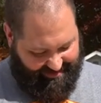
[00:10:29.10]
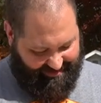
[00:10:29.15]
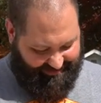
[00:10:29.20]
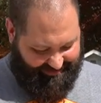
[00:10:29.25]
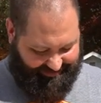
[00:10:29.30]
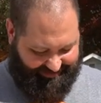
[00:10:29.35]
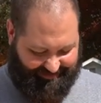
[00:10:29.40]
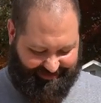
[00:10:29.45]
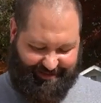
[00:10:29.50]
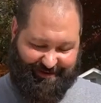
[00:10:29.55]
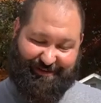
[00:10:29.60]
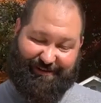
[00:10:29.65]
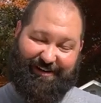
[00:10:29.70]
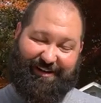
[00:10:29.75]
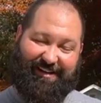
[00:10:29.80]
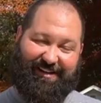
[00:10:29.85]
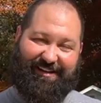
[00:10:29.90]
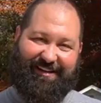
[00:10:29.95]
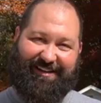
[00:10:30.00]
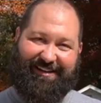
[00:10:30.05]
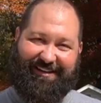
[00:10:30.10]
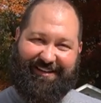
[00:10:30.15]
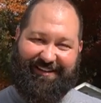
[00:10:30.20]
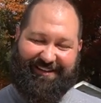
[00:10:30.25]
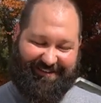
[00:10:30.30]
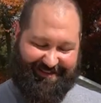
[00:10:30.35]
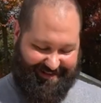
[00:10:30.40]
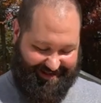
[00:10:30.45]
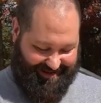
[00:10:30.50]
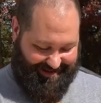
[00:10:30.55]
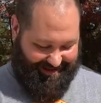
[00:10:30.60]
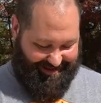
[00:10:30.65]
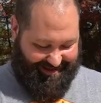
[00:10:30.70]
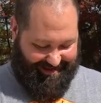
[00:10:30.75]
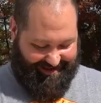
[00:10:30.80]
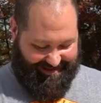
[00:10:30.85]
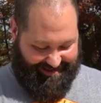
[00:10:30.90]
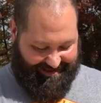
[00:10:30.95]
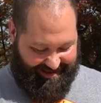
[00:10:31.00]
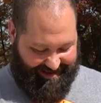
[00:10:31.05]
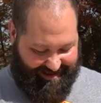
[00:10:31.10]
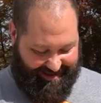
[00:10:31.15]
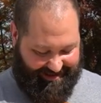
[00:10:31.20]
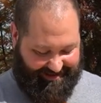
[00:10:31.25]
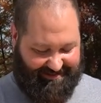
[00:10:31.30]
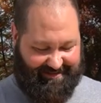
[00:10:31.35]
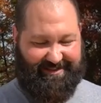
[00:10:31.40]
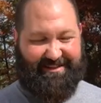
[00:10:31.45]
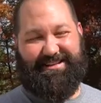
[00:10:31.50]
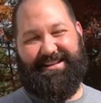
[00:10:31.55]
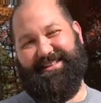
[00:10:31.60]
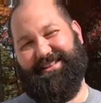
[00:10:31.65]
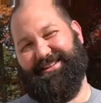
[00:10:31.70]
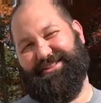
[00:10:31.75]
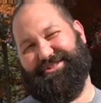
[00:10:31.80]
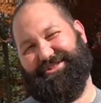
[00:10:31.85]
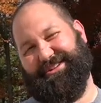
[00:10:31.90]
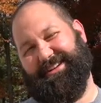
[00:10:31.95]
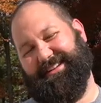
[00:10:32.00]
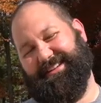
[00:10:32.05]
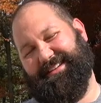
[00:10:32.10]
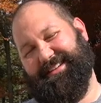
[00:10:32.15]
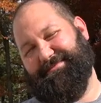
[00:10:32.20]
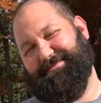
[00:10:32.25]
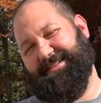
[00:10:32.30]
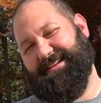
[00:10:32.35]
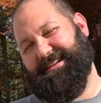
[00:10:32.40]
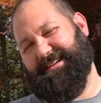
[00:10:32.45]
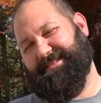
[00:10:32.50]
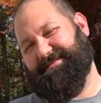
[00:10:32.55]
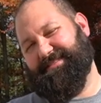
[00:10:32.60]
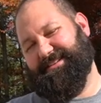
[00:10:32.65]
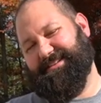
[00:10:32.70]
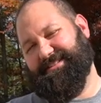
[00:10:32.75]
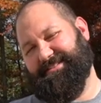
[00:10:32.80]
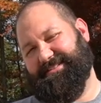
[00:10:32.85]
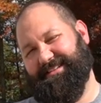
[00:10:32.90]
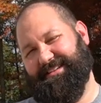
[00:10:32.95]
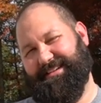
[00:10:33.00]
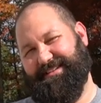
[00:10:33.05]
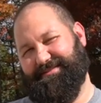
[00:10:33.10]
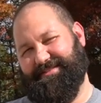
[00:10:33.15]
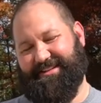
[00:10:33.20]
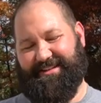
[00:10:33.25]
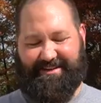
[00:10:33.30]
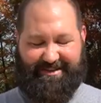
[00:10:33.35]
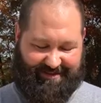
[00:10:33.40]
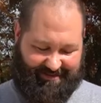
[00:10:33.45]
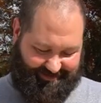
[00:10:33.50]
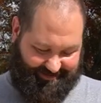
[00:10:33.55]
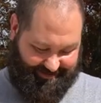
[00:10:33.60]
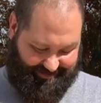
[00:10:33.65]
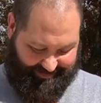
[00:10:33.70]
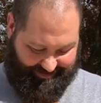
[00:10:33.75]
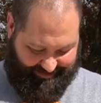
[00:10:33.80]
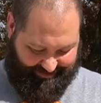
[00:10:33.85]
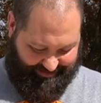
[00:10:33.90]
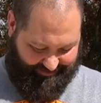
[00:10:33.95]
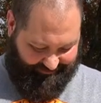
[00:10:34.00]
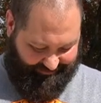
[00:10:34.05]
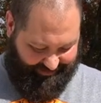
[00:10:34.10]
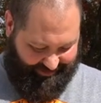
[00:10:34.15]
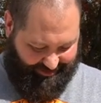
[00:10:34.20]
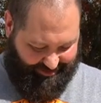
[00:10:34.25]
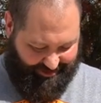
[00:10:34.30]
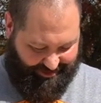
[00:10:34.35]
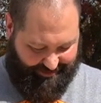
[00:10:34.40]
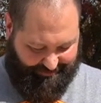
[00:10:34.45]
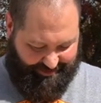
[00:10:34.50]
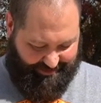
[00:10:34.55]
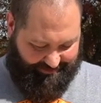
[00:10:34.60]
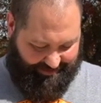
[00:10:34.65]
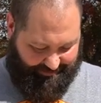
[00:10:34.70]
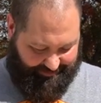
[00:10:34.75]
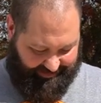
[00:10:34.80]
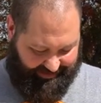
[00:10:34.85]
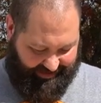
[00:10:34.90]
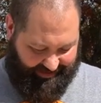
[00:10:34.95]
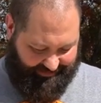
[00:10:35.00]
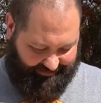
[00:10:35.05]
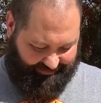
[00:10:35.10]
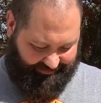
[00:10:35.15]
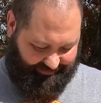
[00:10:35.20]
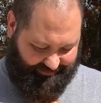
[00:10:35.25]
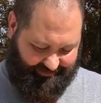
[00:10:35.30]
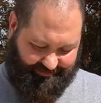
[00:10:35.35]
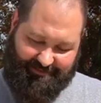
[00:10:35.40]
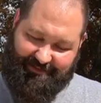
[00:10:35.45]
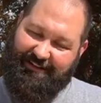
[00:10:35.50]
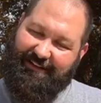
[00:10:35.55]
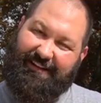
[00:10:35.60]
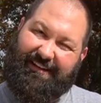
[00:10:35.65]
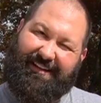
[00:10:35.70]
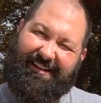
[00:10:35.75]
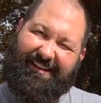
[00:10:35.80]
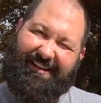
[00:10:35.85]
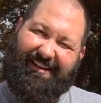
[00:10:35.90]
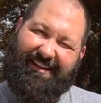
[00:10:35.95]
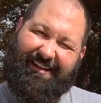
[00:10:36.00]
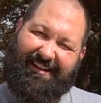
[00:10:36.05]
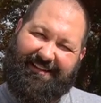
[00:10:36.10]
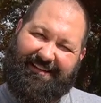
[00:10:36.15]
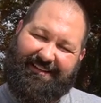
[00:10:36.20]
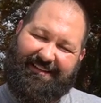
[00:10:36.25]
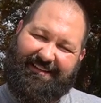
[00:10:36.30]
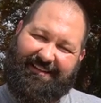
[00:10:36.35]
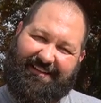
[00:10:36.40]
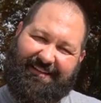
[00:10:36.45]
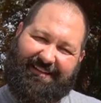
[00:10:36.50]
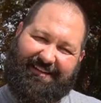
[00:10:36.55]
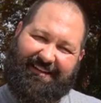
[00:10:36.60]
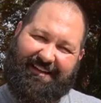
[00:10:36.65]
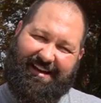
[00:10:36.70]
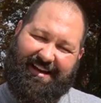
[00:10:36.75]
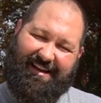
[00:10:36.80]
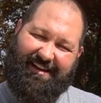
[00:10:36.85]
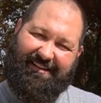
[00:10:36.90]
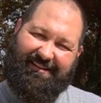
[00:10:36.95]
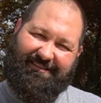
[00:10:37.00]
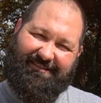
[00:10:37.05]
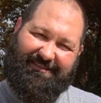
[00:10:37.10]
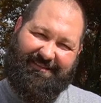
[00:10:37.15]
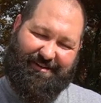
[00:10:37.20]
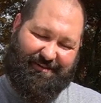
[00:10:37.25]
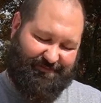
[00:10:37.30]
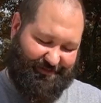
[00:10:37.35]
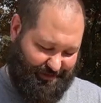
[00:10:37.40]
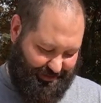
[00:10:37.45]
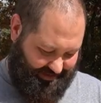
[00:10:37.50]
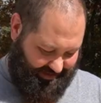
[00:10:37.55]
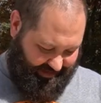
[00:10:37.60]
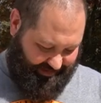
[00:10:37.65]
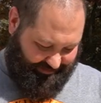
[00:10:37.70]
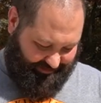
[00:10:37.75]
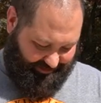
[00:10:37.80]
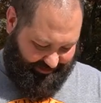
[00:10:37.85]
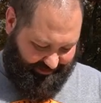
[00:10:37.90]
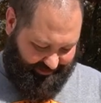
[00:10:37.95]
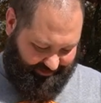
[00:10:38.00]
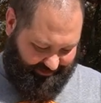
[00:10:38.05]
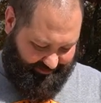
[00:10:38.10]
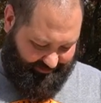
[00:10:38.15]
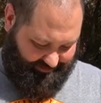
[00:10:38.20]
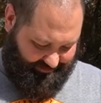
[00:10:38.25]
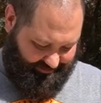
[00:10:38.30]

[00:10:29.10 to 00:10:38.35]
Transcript: and so yeah, it's another trick coming out of our sleeves here over at R&B Reptiles, and yeah, hopefully you guys are